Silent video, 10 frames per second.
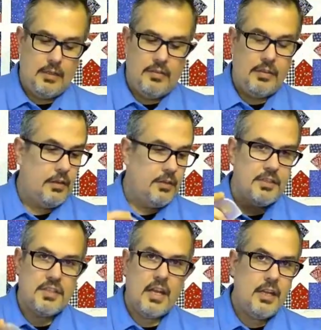They're
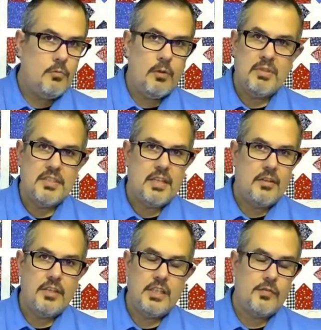designed, we've been
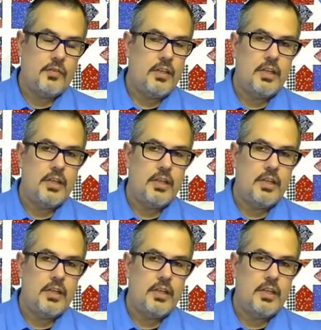selling these for